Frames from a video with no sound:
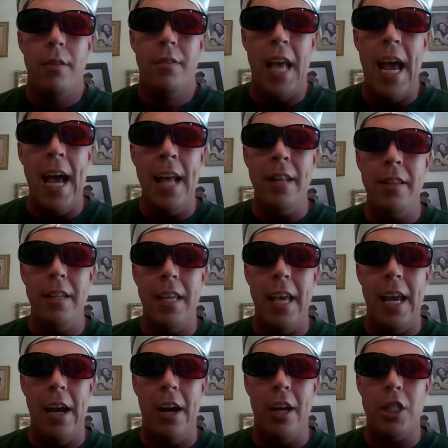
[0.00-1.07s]
Ten
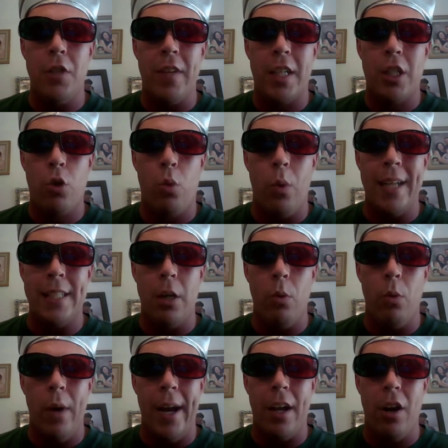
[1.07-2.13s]
years of exquisite,
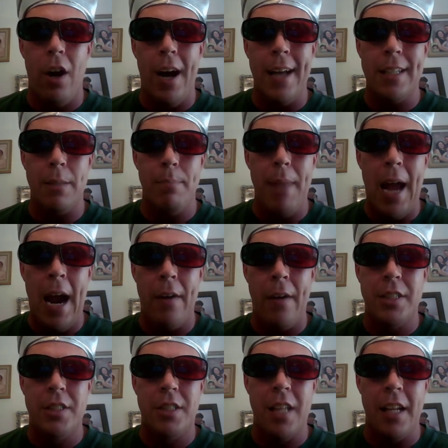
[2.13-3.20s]
wicked, awesome
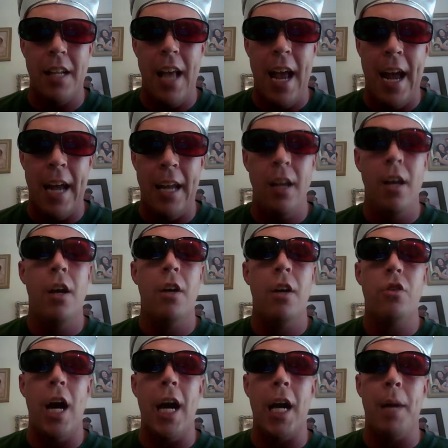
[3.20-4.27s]
marriage today.
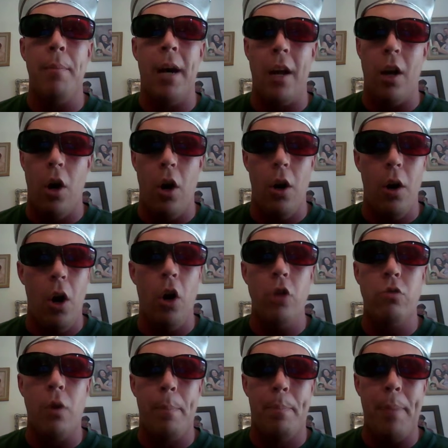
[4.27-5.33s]
Talk about an
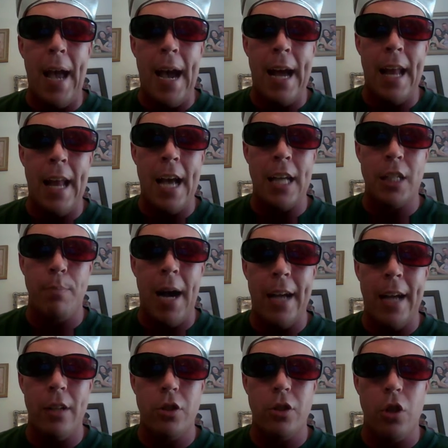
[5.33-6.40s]
ultra badass
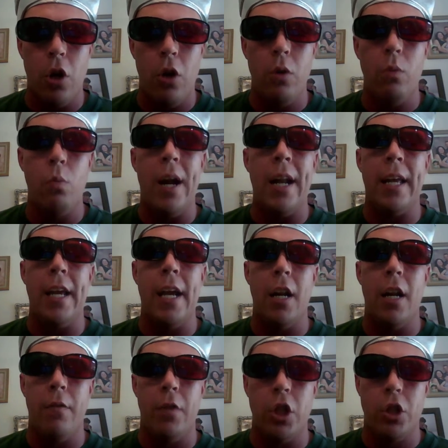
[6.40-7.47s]
milestone wedding
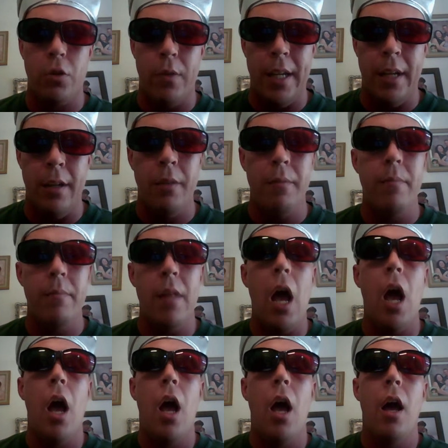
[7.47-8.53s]
anniversary.
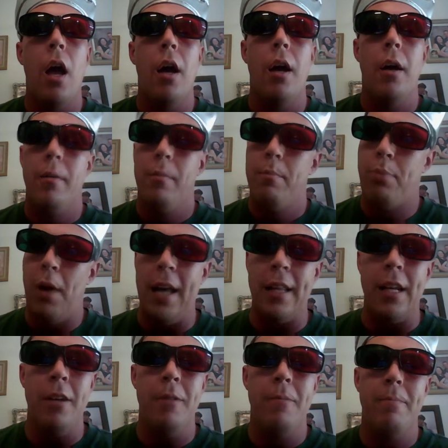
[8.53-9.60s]

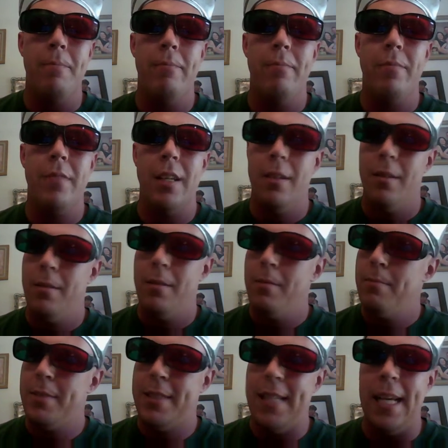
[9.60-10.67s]
Brother,
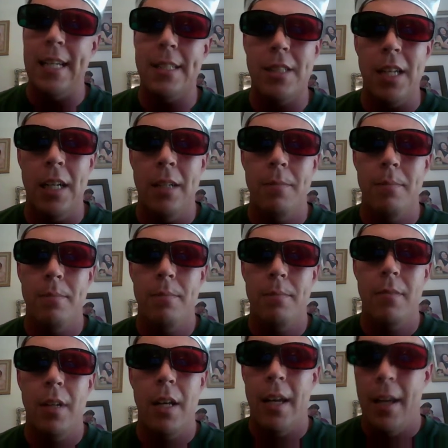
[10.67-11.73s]
sister,
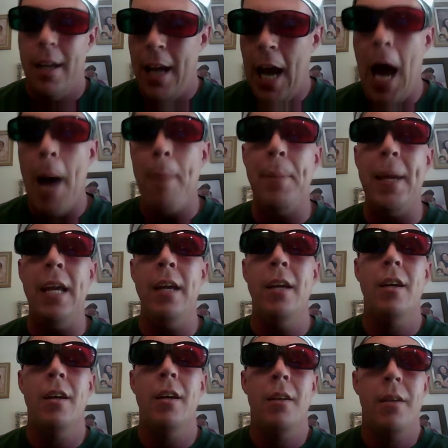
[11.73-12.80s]
happy
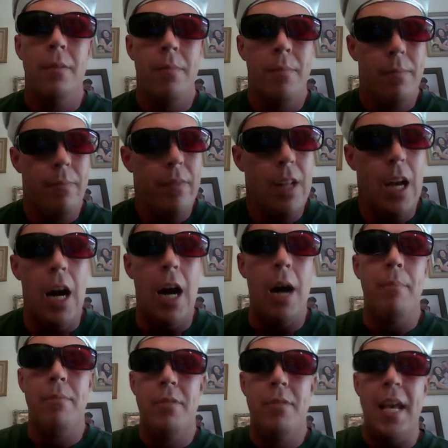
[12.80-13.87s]

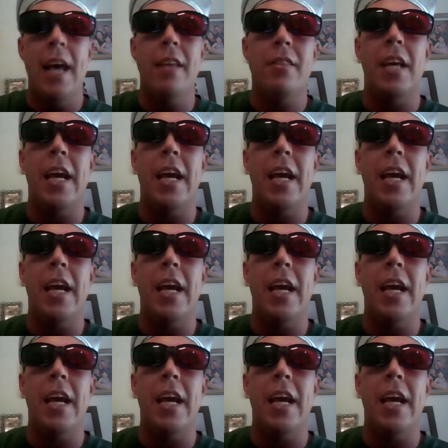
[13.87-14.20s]
um, tenth